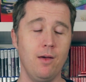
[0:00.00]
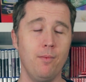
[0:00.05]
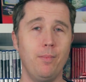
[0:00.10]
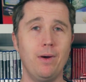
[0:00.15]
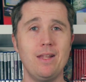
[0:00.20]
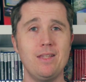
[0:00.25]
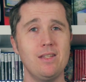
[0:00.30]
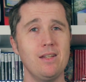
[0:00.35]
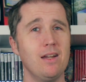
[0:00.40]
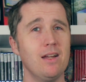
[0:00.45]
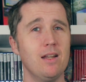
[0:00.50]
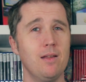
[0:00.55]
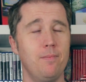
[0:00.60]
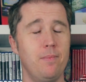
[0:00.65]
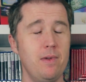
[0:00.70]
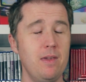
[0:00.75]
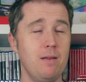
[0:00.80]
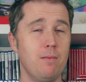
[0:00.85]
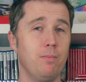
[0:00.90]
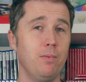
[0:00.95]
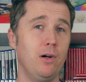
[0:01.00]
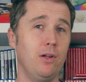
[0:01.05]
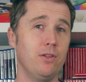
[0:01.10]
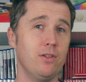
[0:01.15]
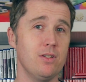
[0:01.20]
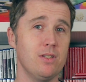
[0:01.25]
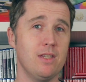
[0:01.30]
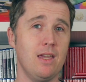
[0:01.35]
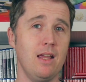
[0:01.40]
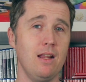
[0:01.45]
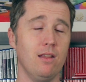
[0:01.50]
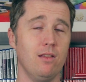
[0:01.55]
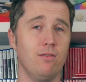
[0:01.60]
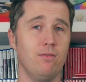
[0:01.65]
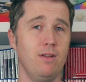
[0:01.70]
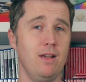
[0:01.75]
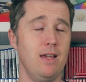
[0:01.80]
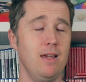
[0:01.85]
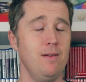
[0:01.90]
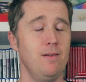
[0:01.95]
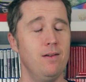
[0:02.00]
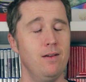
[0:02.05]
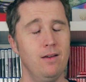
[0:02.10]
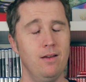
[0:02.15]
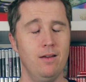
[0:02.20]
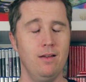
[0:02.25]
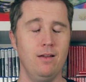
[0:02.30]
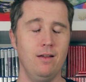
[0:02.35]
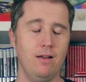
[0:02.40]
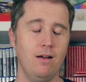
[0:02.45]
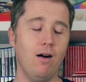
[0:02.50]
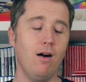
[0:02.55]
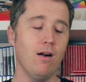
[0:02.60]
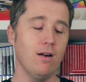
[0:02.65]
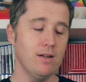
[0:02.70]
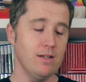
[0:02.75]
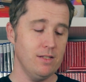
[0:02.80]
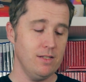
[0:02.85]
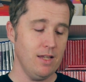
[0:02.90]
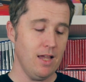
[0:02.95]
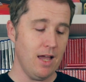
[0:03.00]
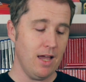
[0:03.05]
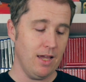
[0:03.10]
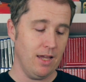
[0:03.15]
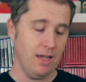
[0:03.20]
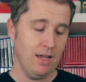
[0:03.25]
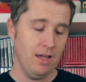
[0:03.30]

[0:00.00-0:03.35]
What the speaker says: But is it going to beat Baldur's Gate 3? Hard to say.